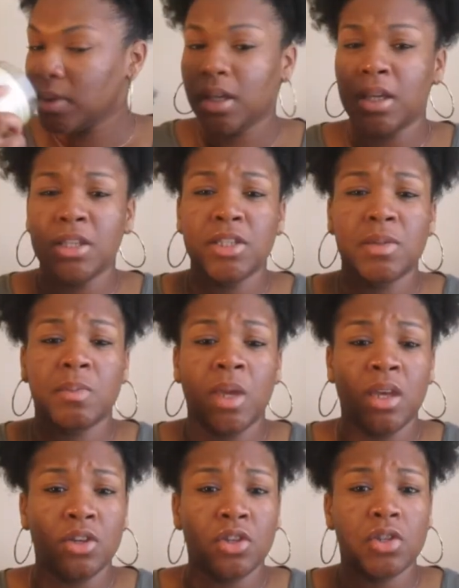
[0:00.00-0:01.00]
it
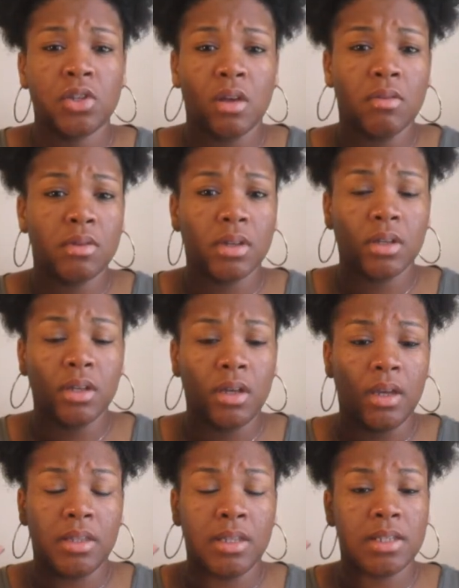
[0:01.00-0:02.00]
smells so
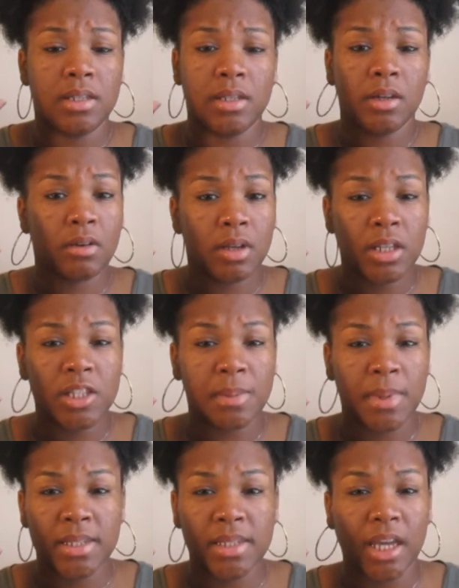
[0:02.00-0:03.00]
good. This literally
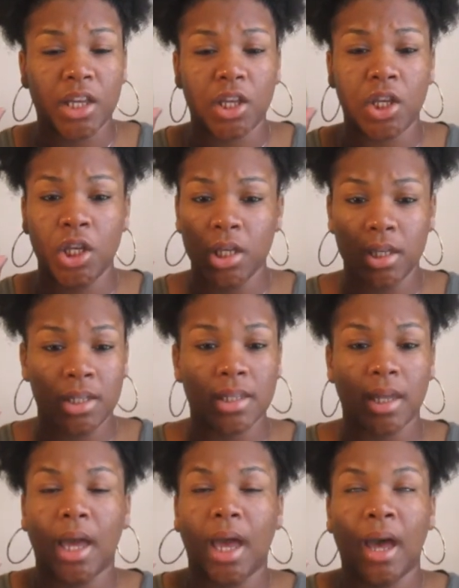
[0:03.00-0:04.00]
smells like cookies.
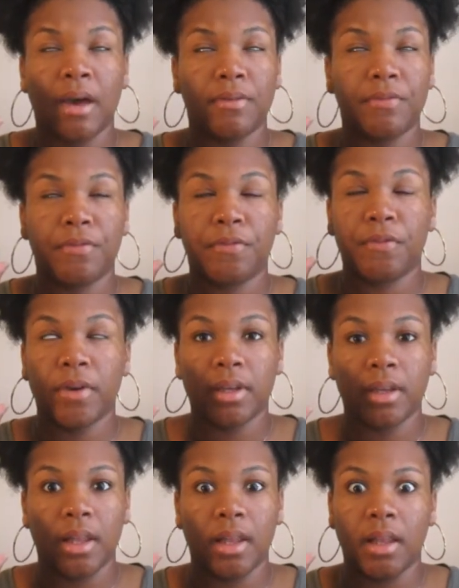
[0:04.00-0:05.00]
Like I
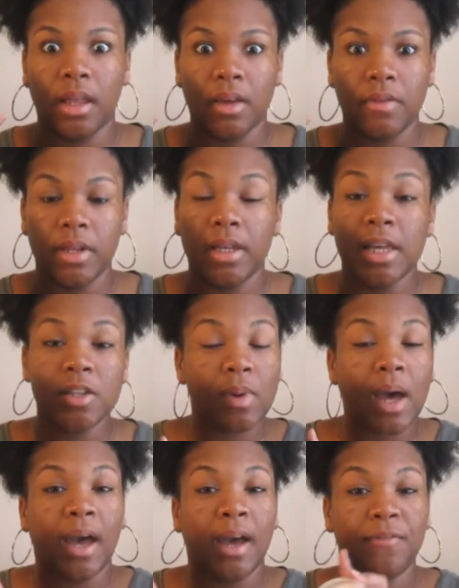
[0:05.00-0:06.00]
freaking love it. And that's
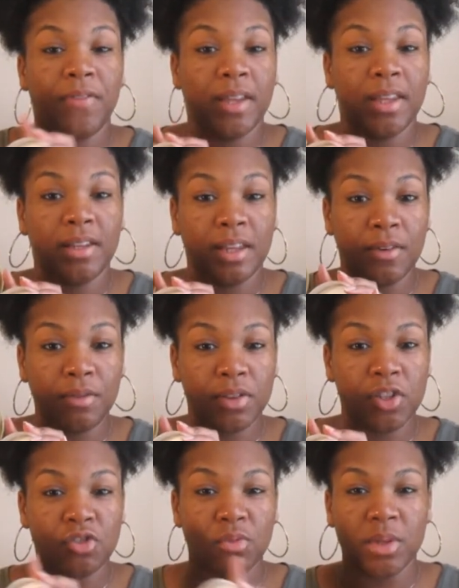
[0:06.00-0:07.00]
why I fell in love with
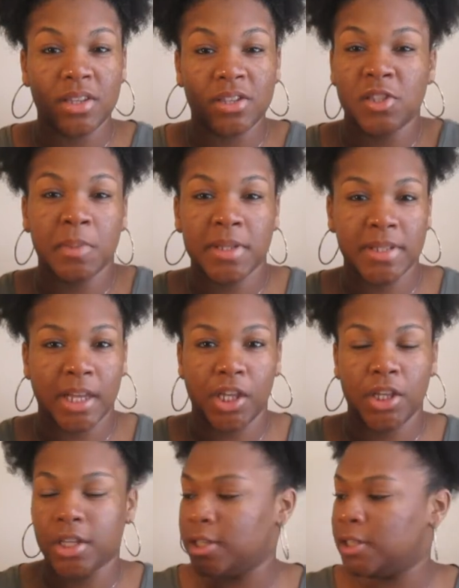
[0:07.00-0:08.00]
this one because it smells like
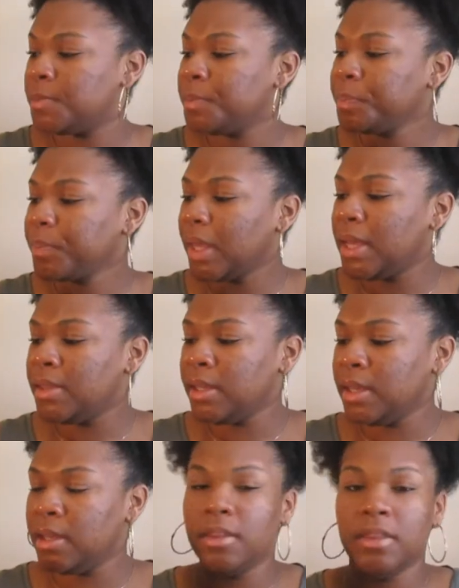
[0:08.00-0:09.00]
cookies. And
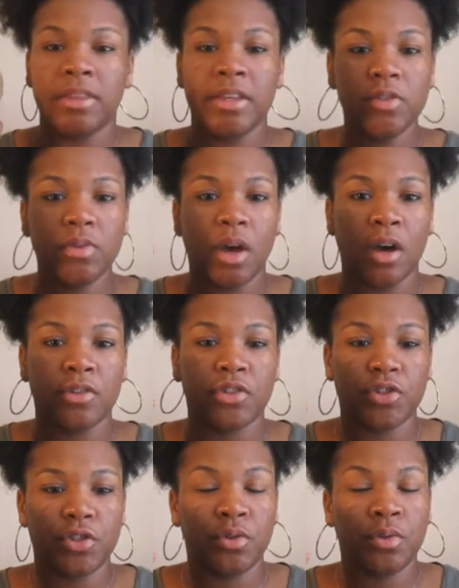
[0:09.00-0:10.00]
then this one
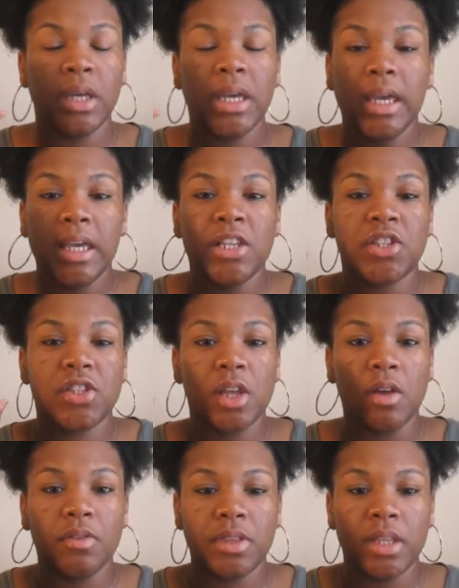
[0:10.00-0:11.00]
also too is
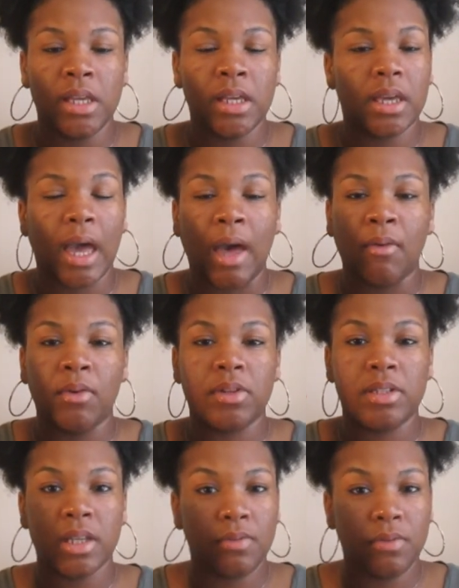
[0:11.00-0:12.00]
so thick. I will
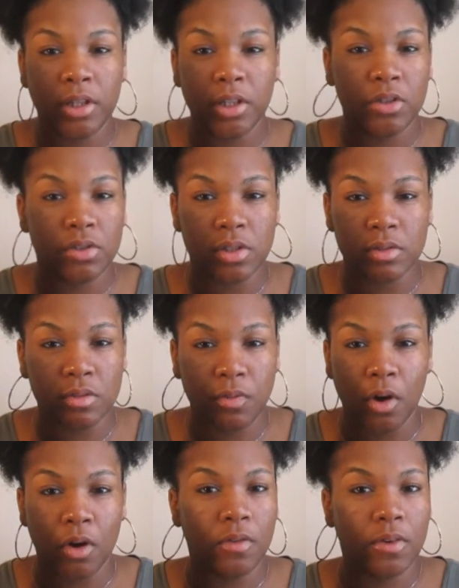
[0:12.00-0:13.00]
definitely use this one for
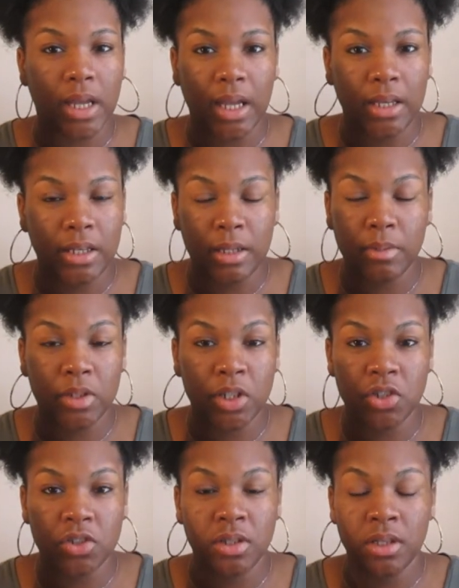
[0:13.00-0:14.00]
overnight deep
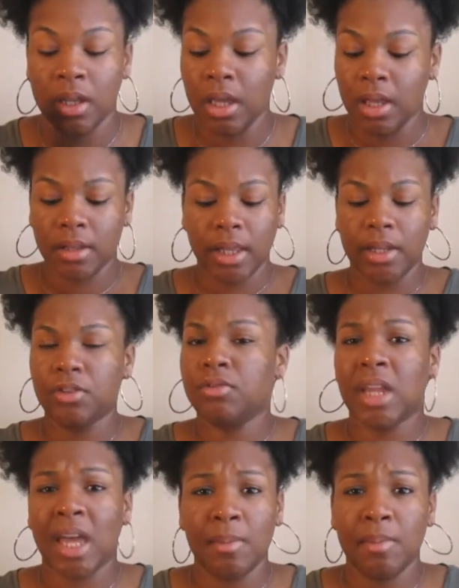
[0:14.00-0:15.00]
conditioning. Like do
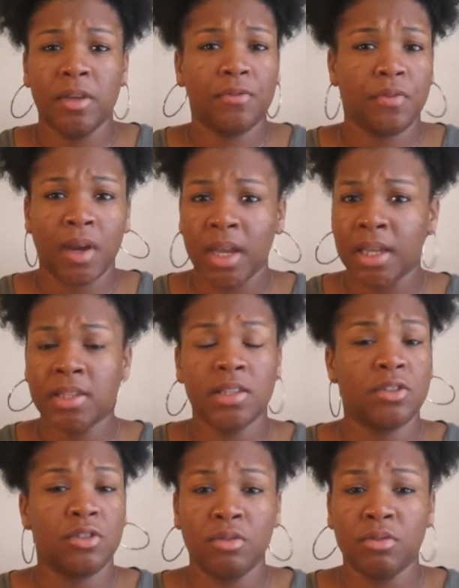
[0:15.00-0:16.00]
not be afraid
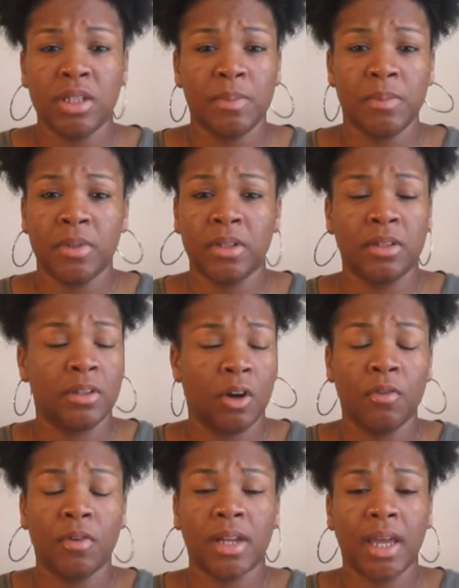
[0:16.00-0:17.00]
to do deep
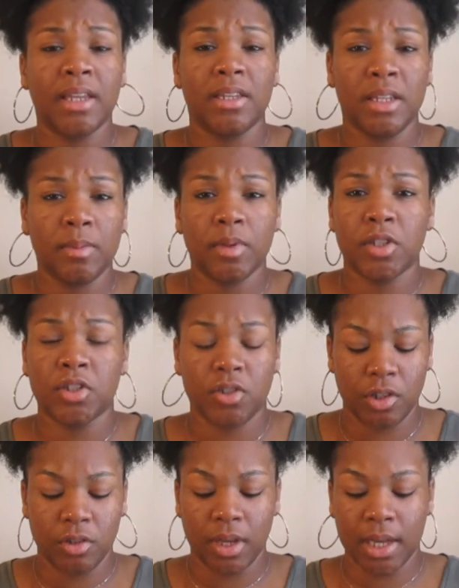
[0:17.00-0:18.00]
overnight deep
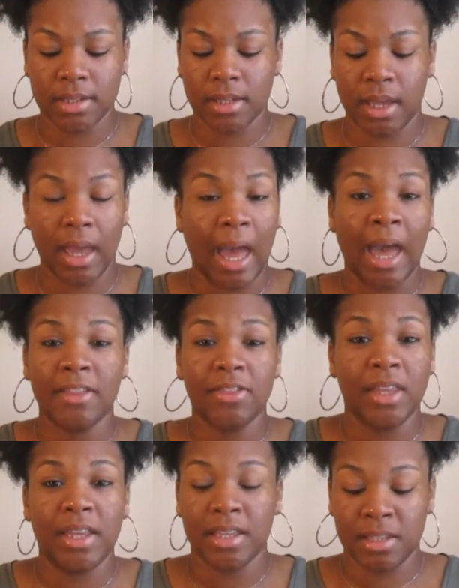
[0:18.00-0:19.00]
conditioning you guys like i
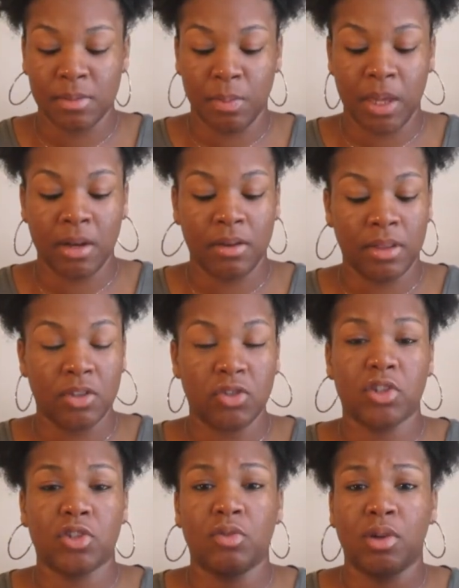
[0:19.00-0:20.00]
think it's better than
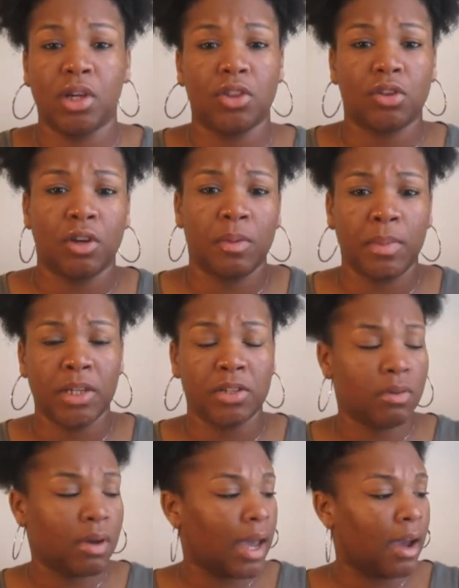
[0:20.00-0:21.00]
just doing a 30 minute
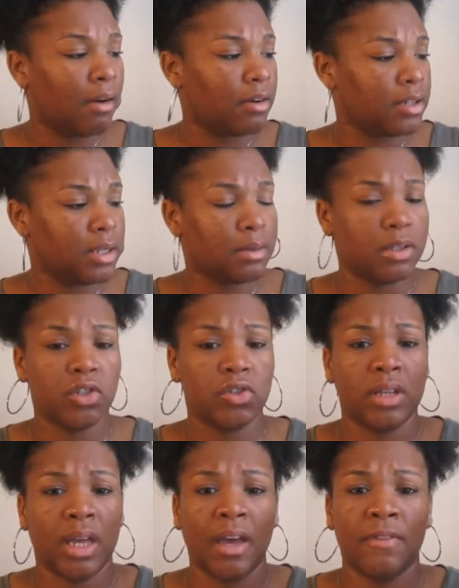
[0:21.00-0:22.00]
to an hour deep
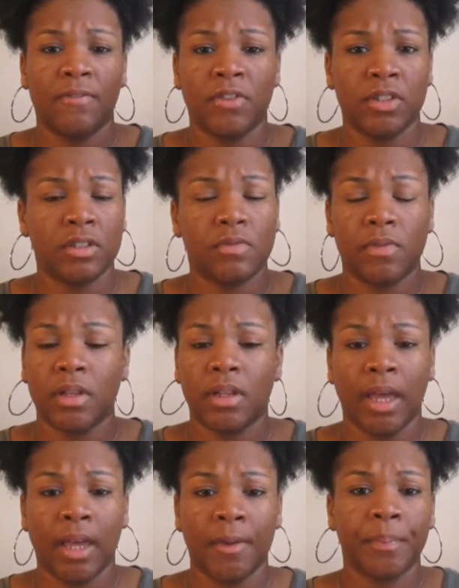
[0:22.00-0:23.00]
conditioning i just feel
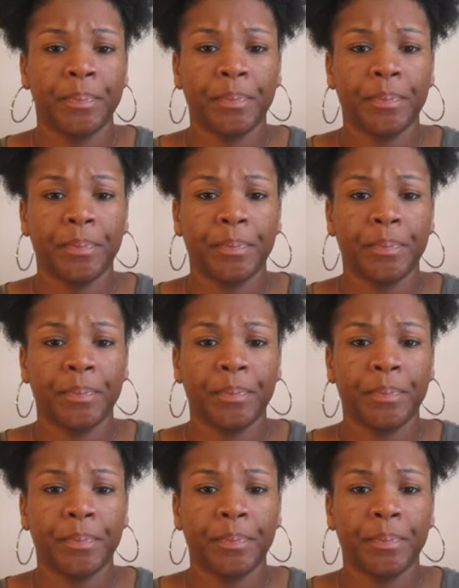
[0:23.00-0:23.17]
like